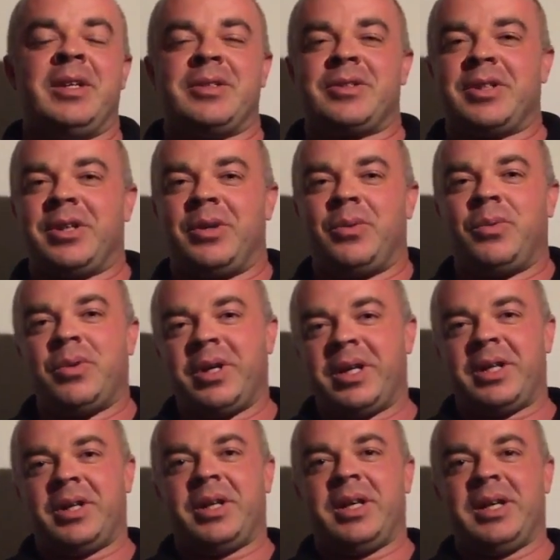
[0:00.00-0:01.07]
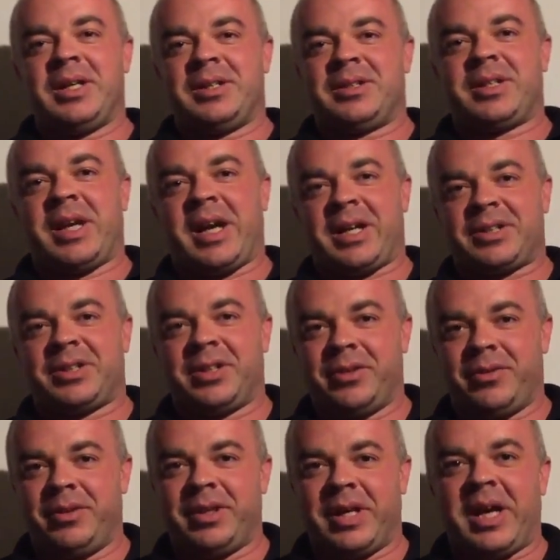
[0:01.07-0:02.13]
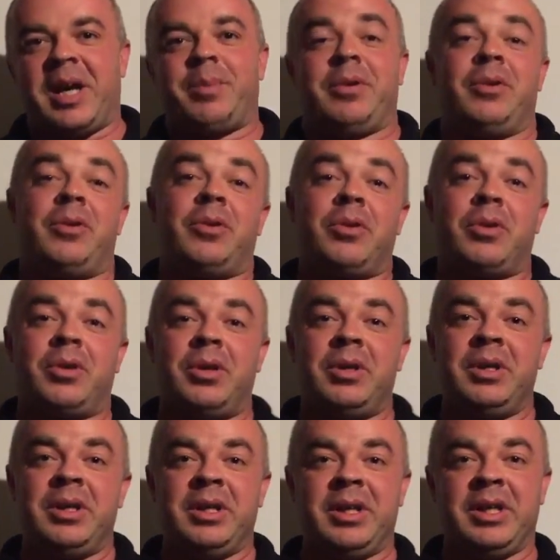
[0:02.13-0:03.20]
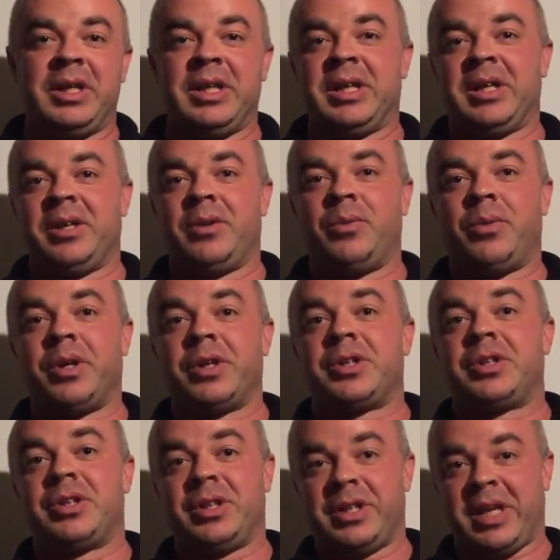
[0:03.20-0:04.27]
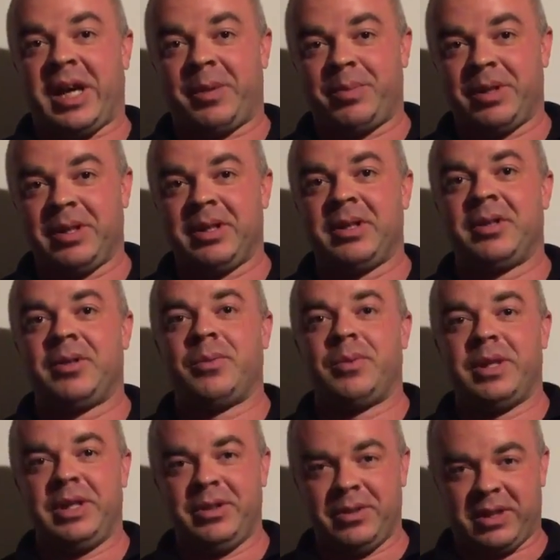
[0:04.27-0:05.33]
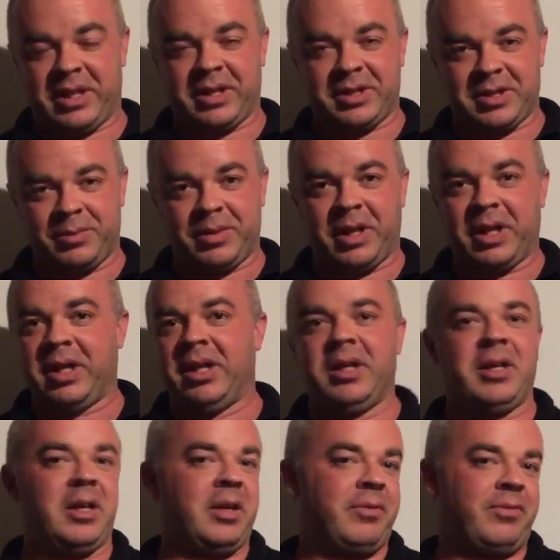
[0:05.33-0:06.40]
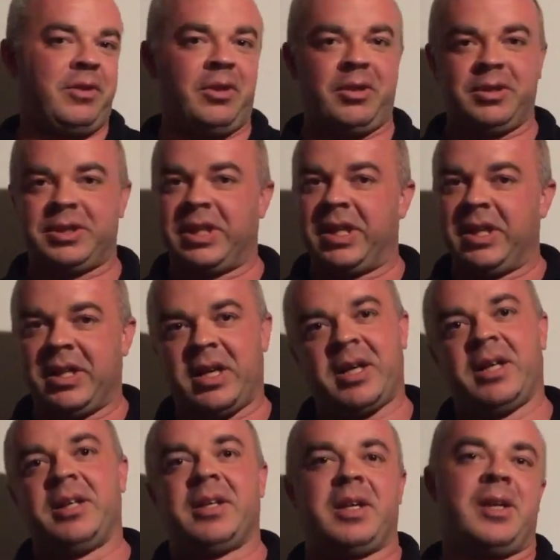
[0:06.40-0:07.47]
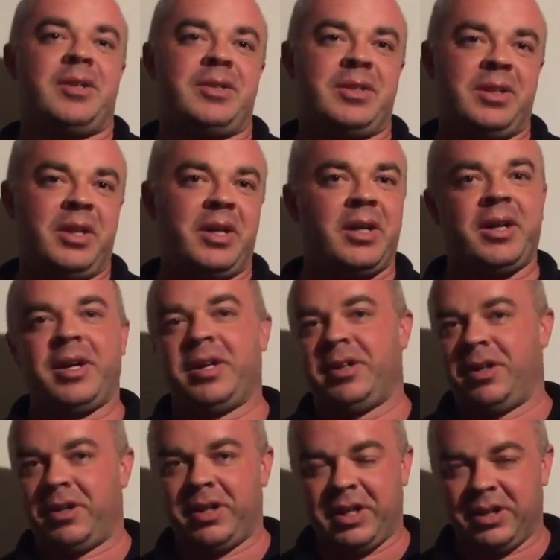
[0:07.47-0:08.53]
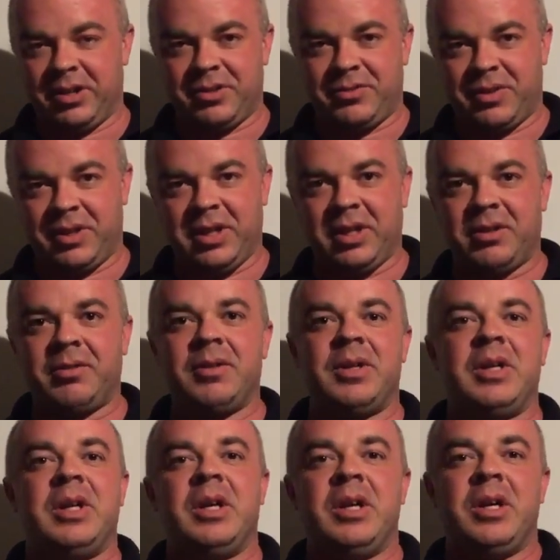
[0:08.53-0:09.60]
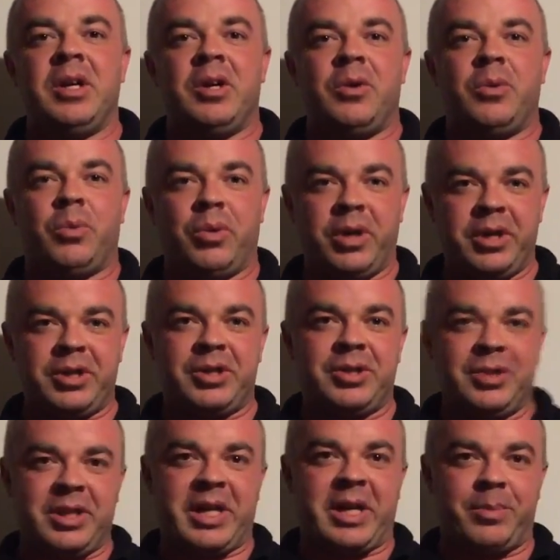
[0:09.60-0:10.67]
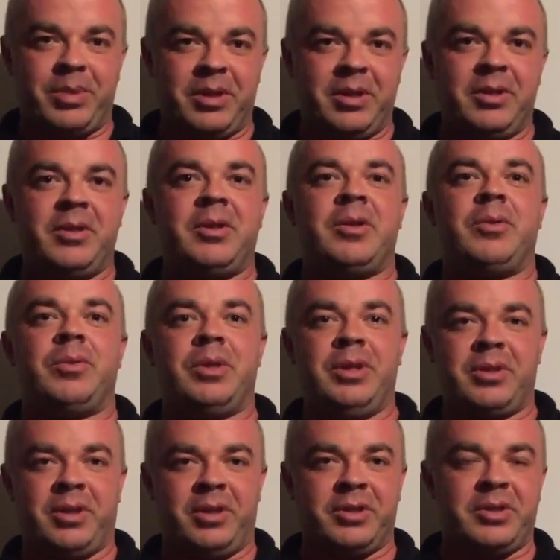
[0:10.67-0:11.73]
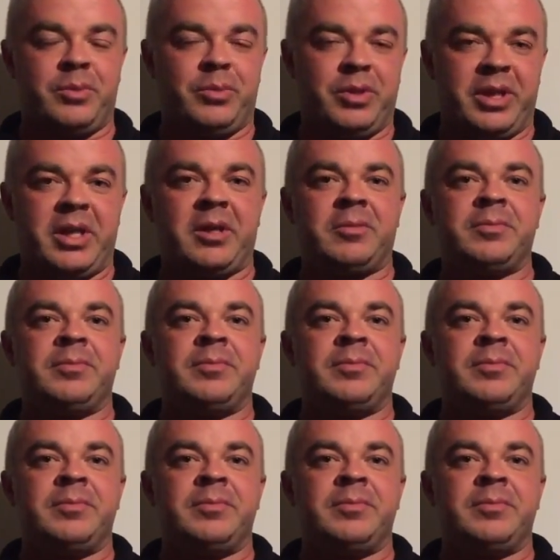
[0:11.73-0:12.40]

So, what is actually going to happen, or what should happen when you hire somebody if you're, say, not in the Kansas City area and you're getting this video? What should happen when you call someone out?